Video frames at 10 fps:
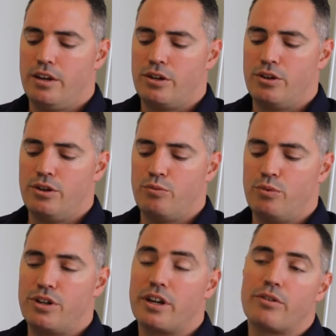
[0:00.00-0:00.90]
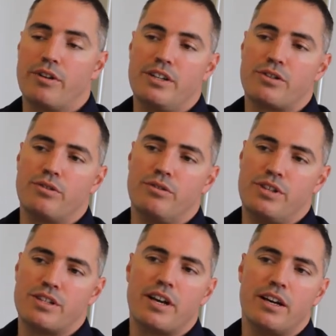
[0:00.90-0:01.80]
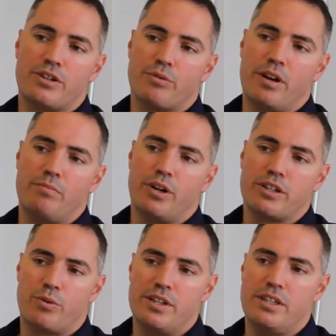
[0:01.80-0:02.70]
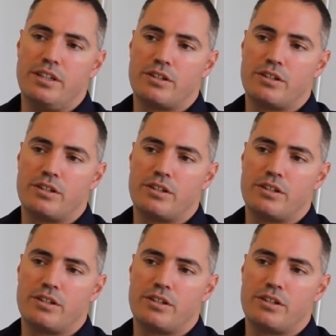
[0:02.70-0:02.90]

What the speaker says: You would agree to discount your rent by 20